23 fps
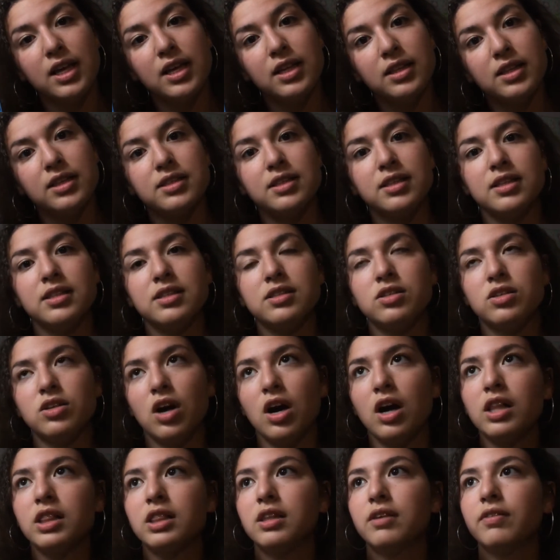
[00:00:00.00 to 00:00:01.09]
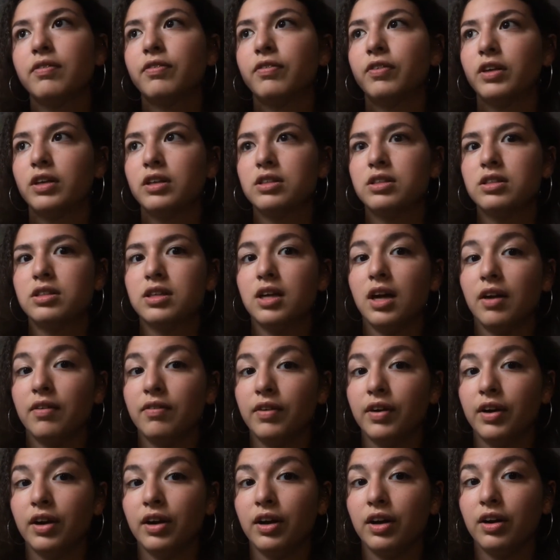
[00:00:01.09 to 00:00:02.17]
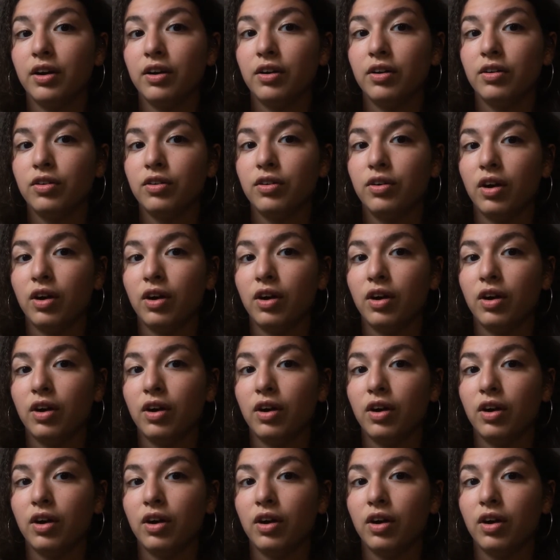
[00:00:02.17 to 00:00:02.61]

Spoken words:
This is not the first cover